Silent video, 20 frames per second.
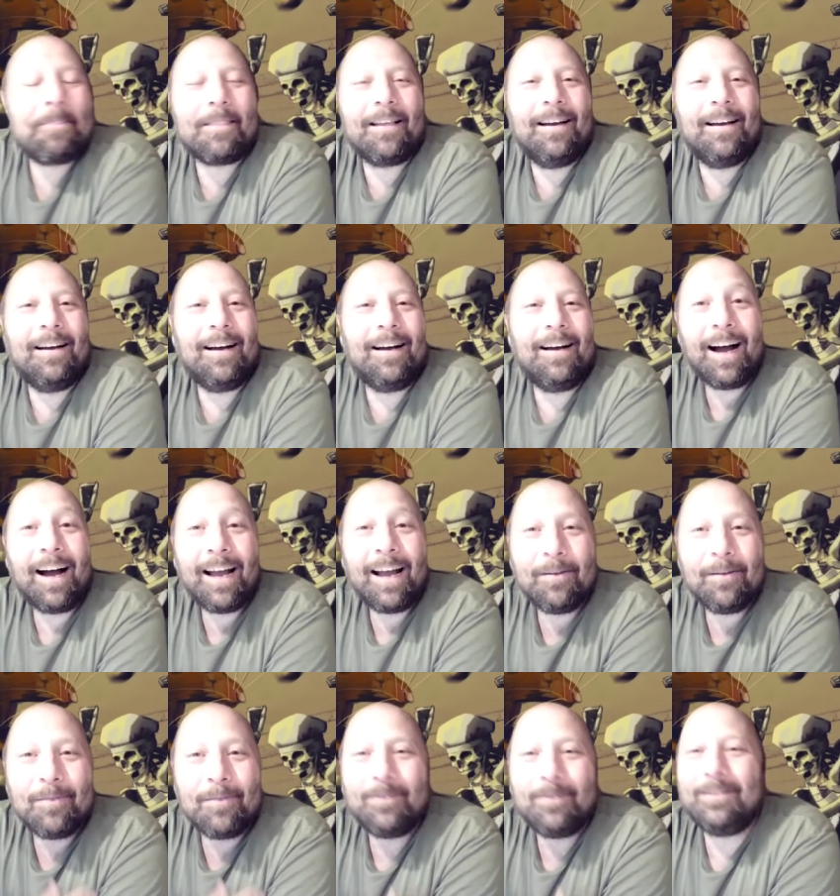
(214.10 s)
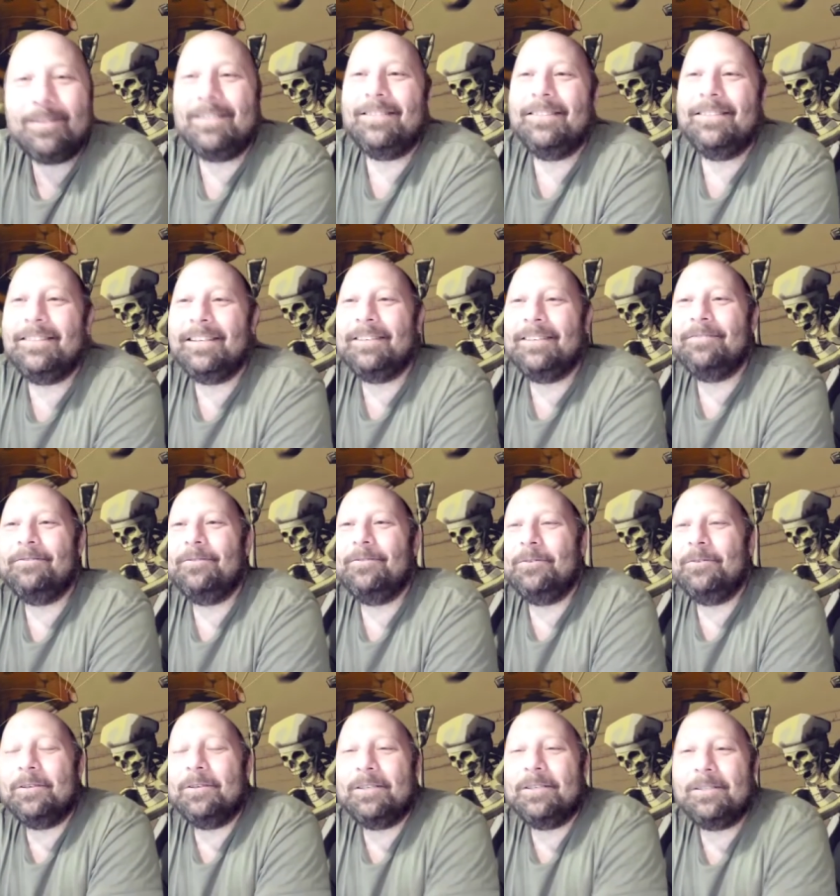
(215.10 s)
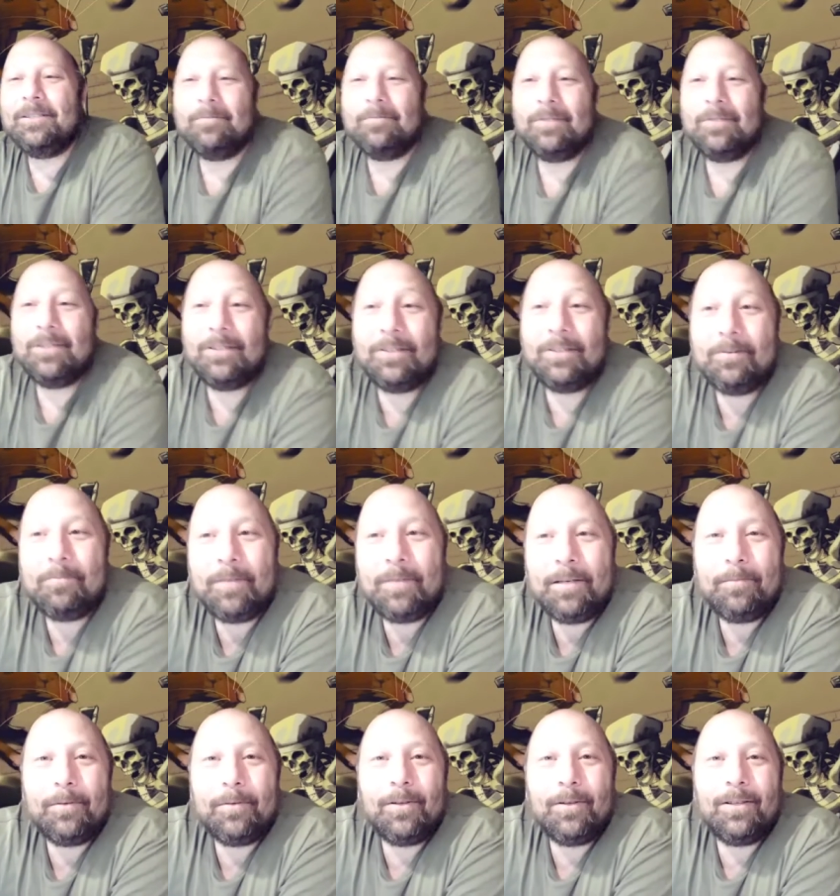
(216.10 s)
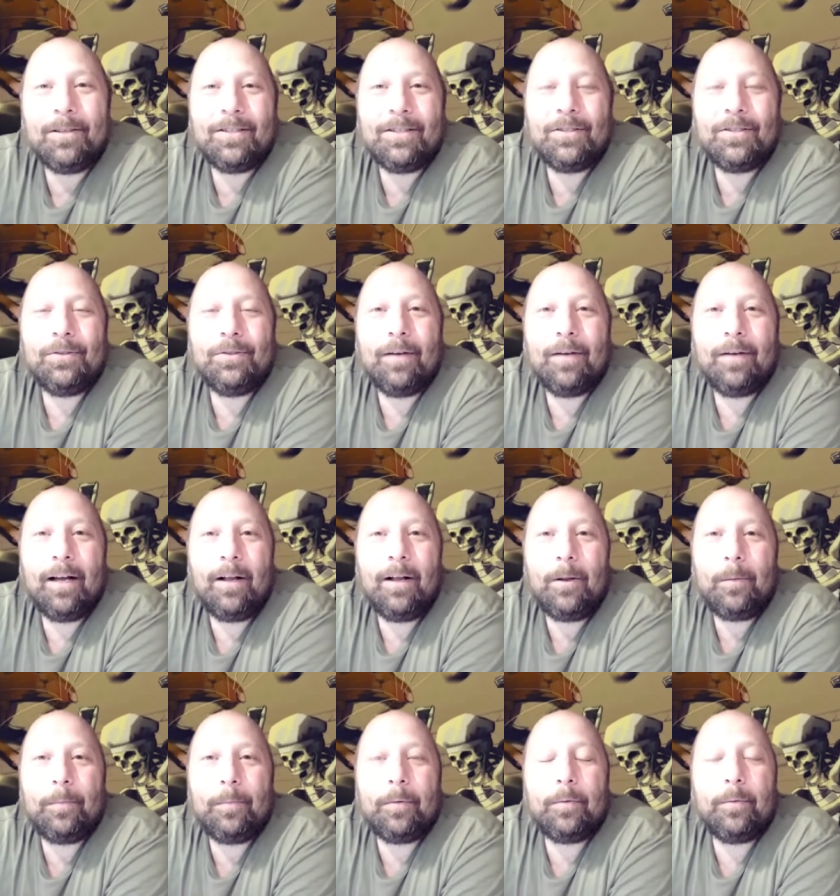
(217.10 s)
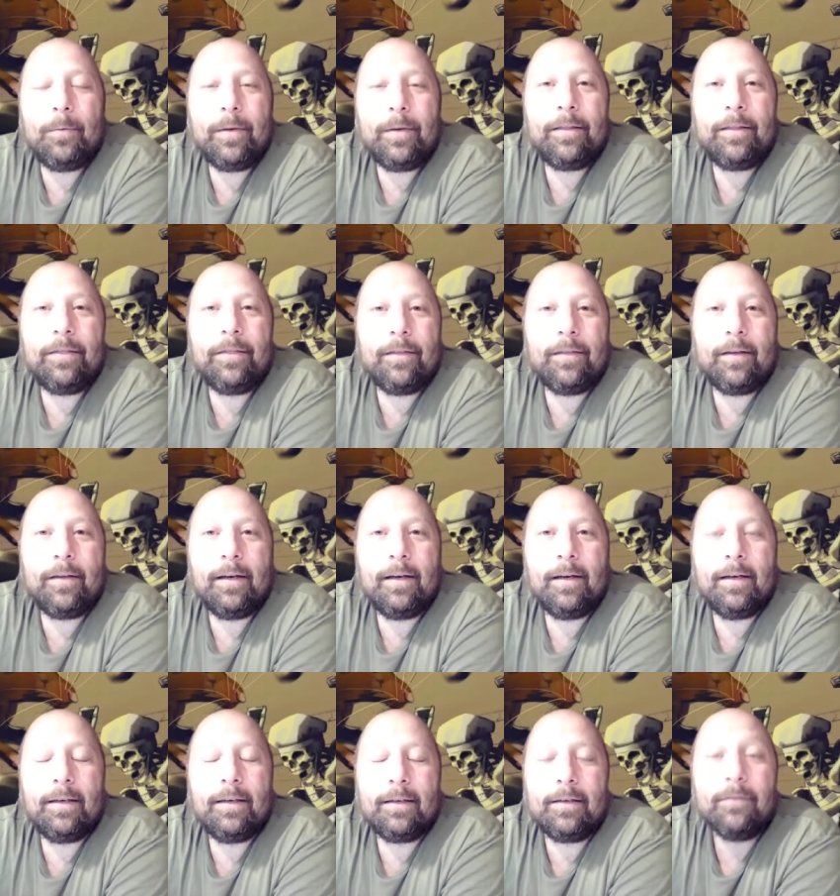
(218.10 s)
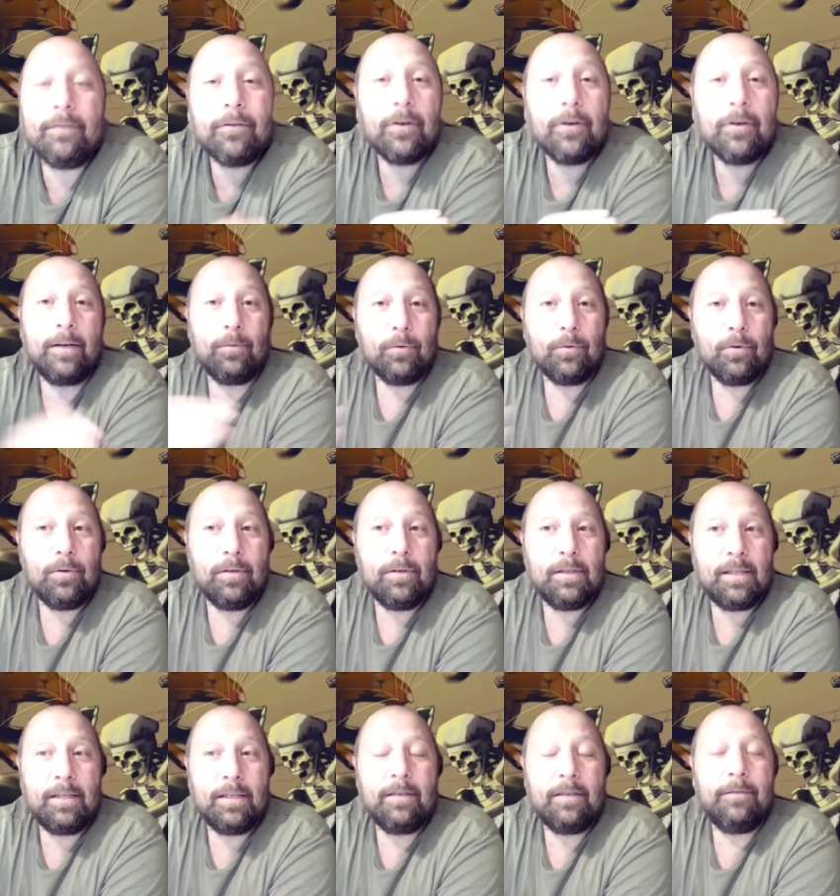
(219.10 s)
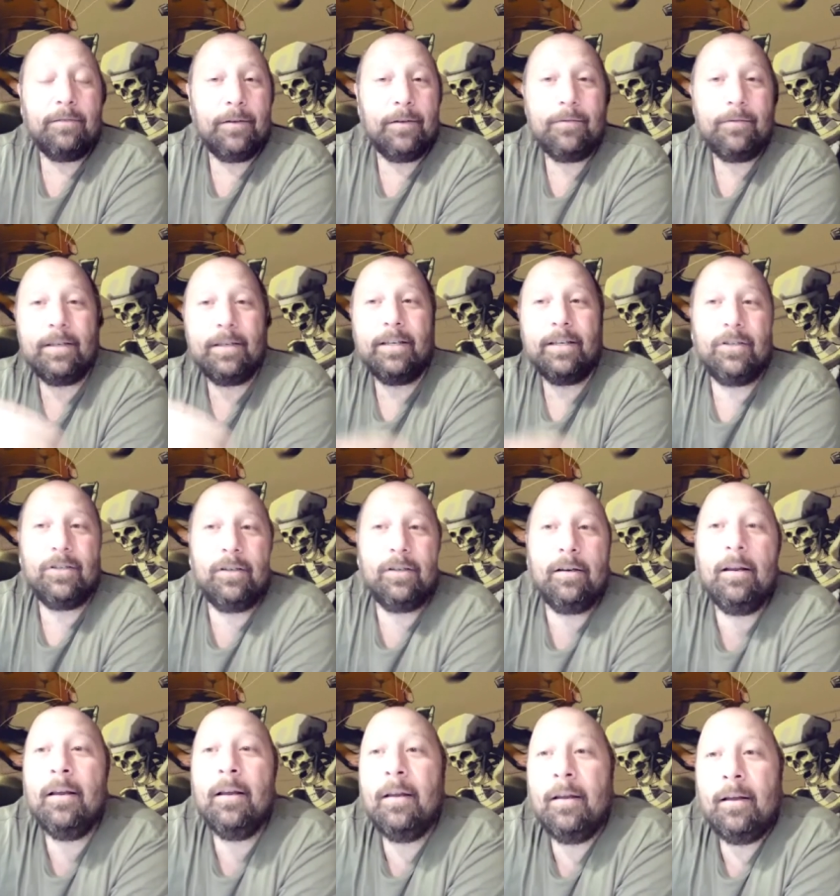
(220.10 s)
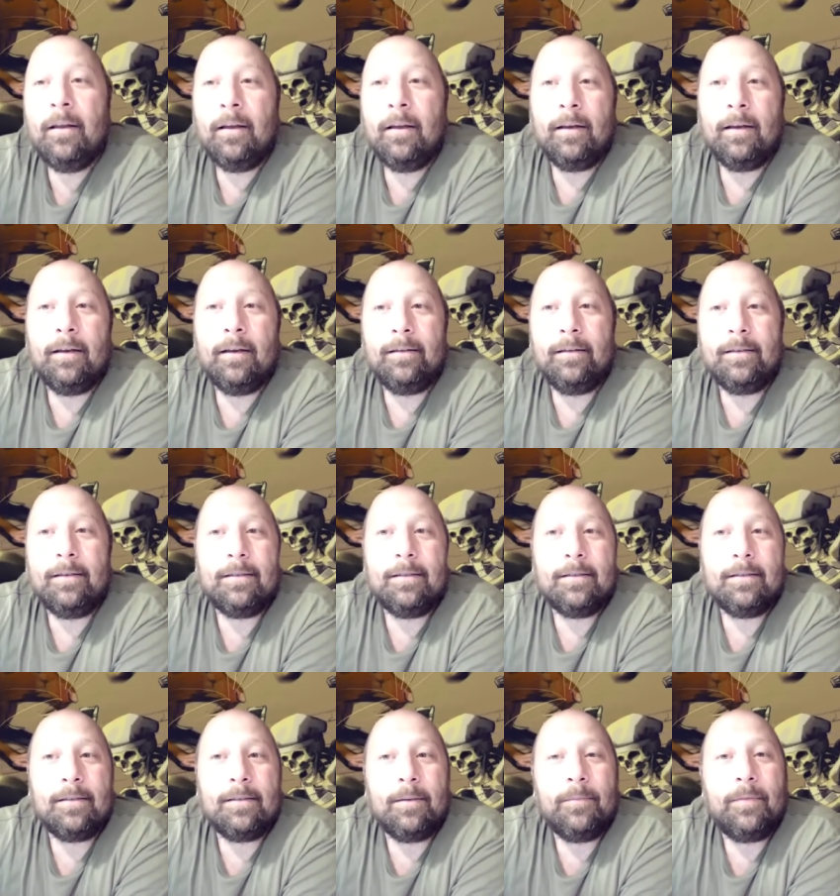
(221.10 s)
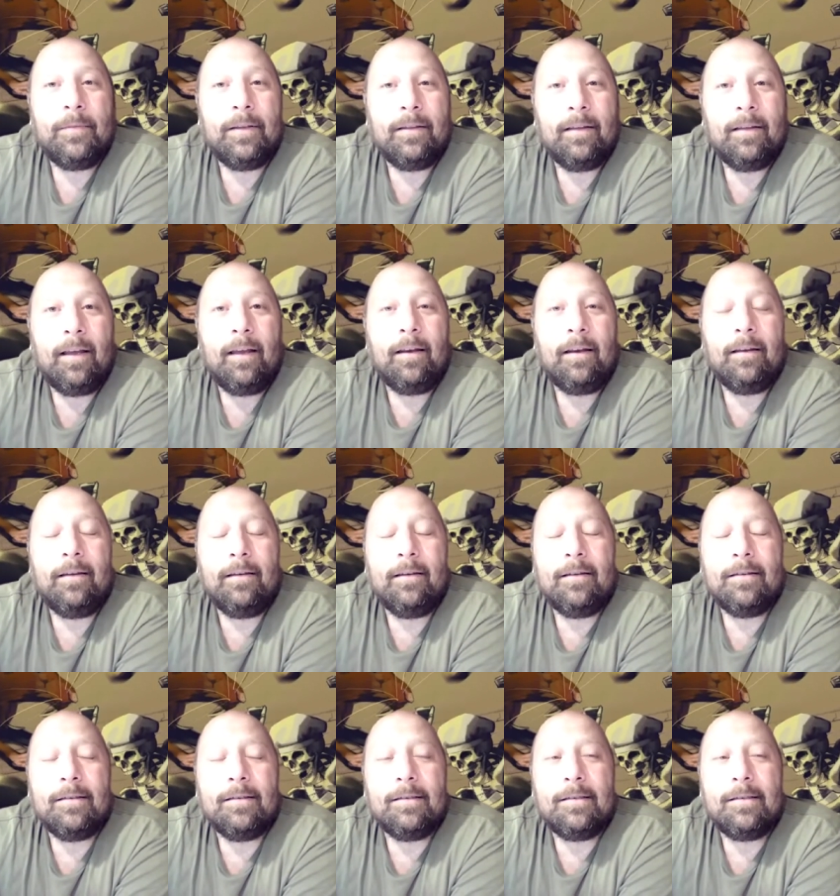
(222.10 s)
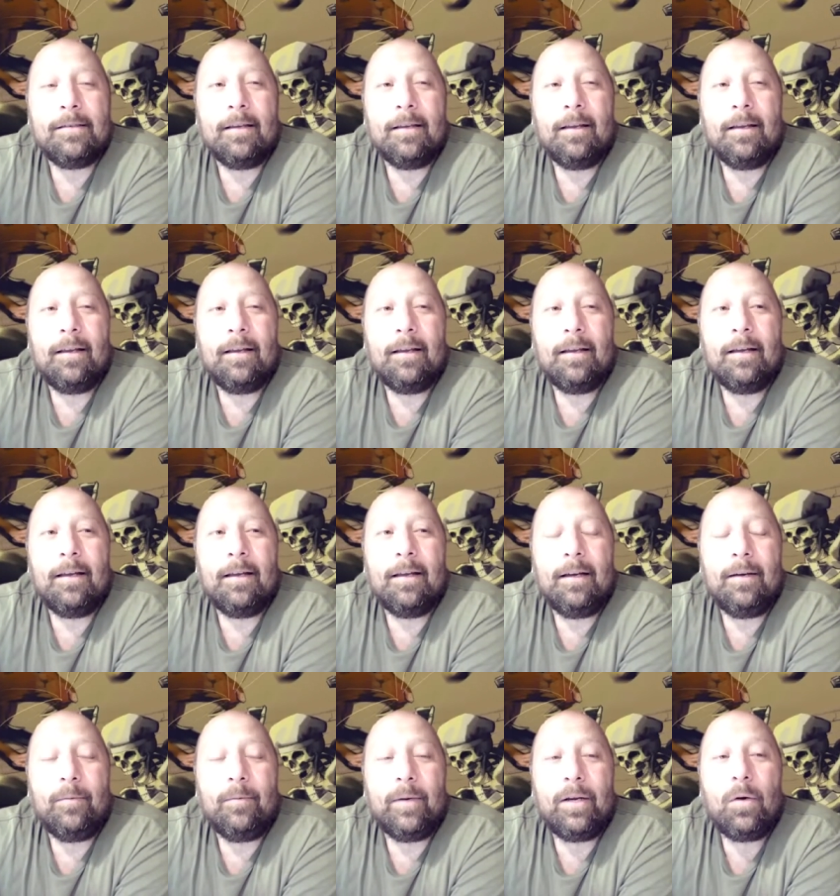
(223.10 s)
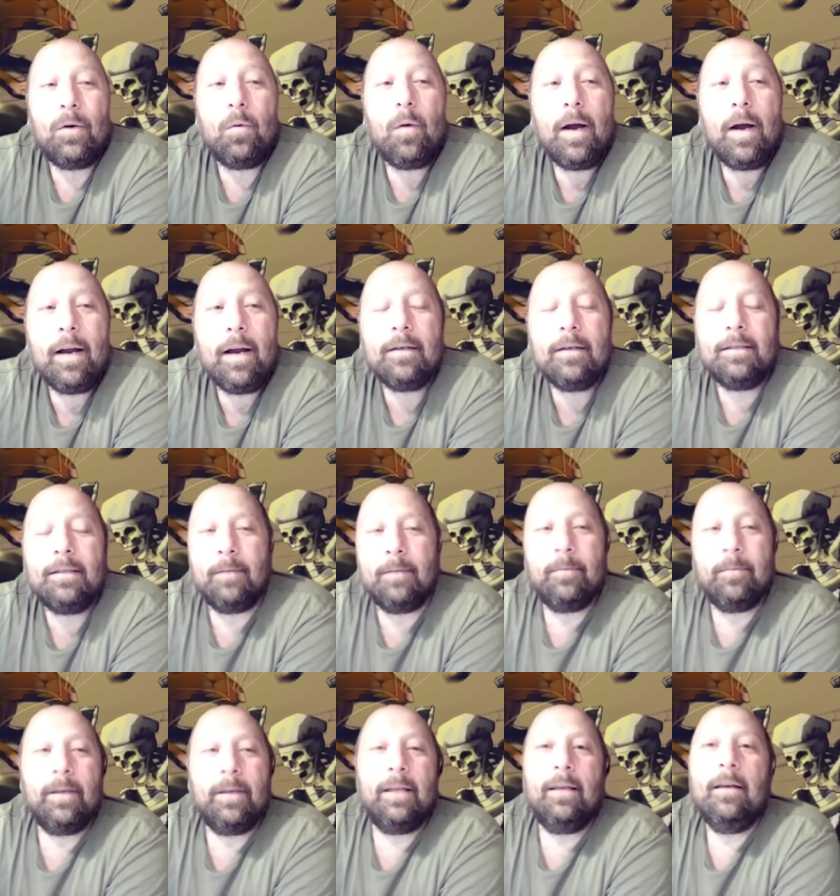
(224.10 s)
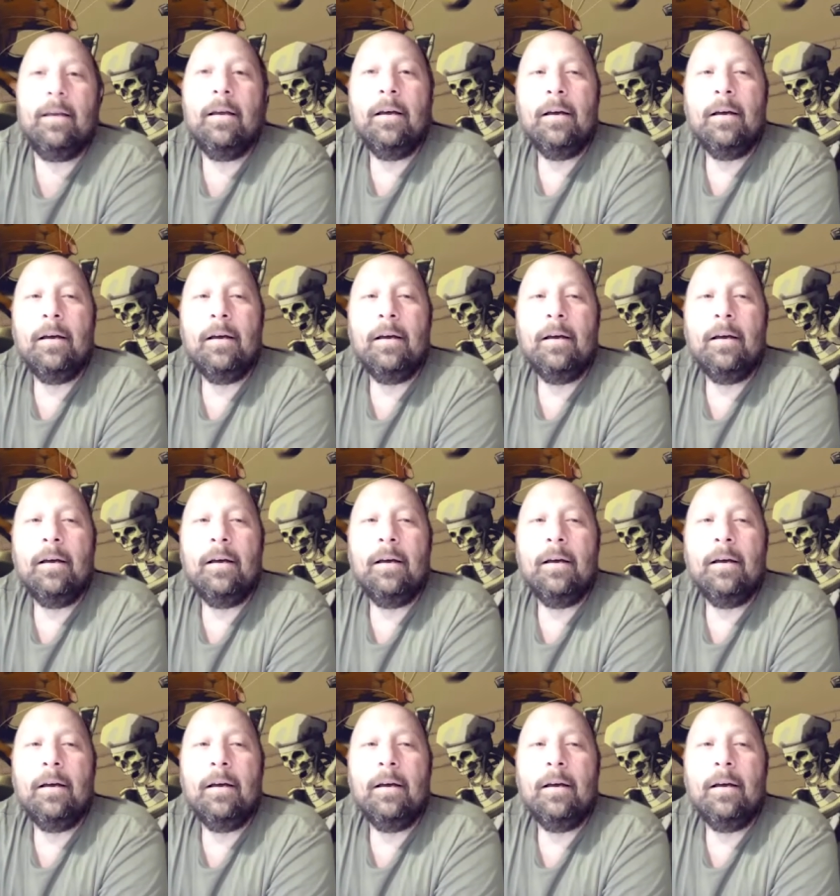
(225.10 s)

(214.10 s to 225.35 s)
uh, I am always looking for some good people to help with uh, converting rules into fifth edition. And this is something that is uh, requires somebody